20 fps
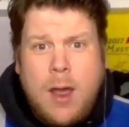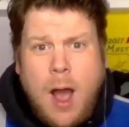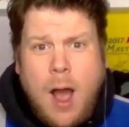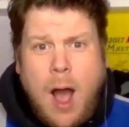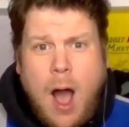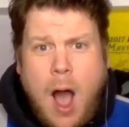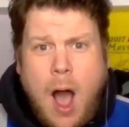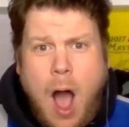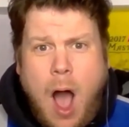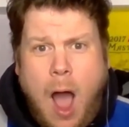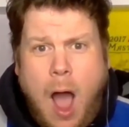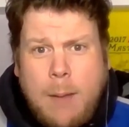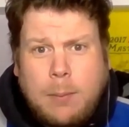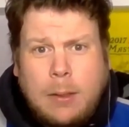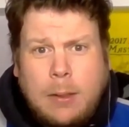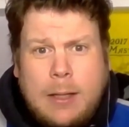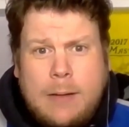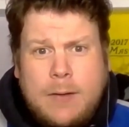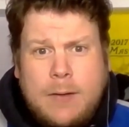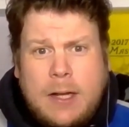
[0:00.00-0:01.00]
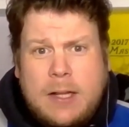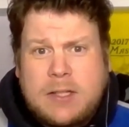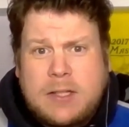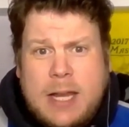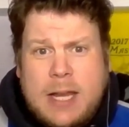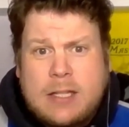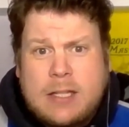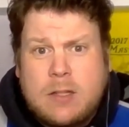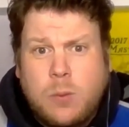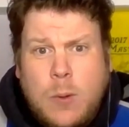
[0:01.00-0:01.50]
uh, I believe it is
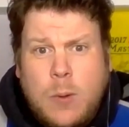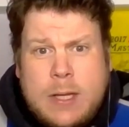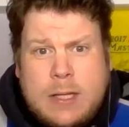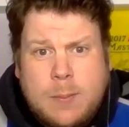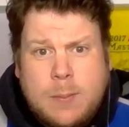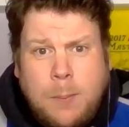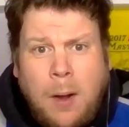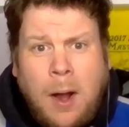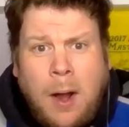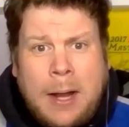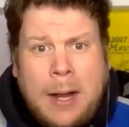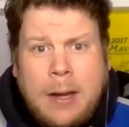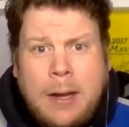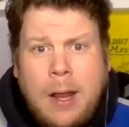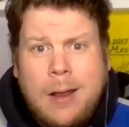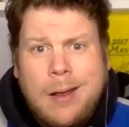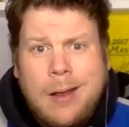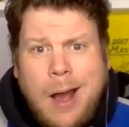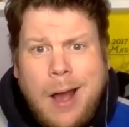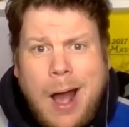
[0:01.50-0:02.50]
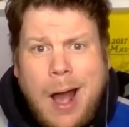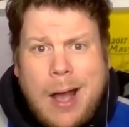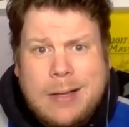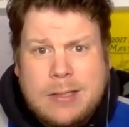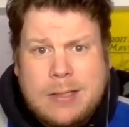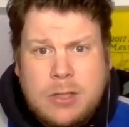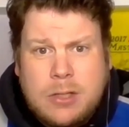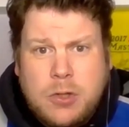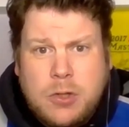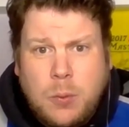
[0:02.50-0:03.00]
a sweet spot uh,
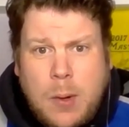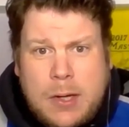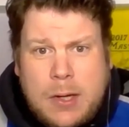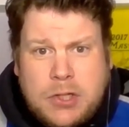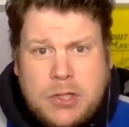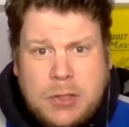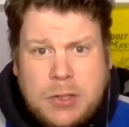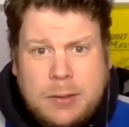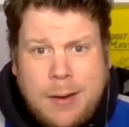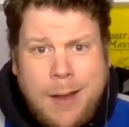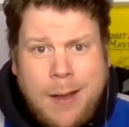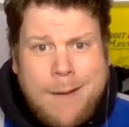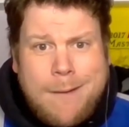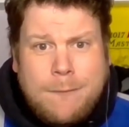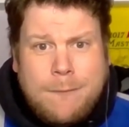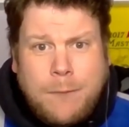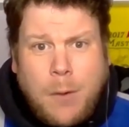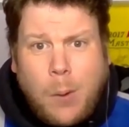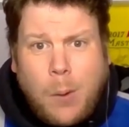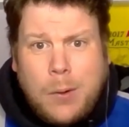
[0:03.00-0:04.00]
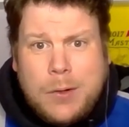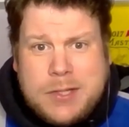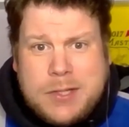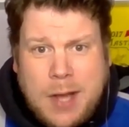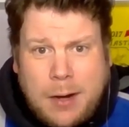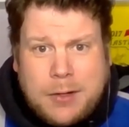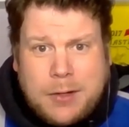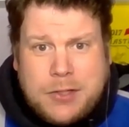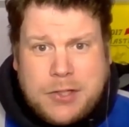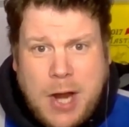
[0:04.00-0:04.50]
situation for
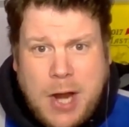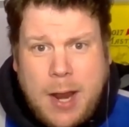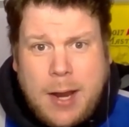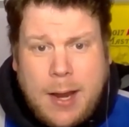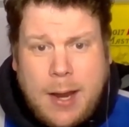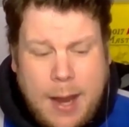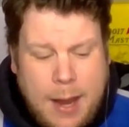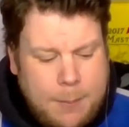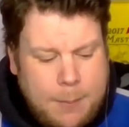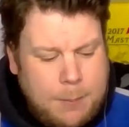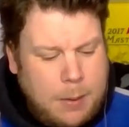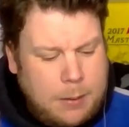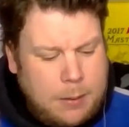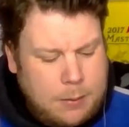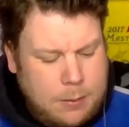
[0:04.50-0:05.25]
Sungjae Im.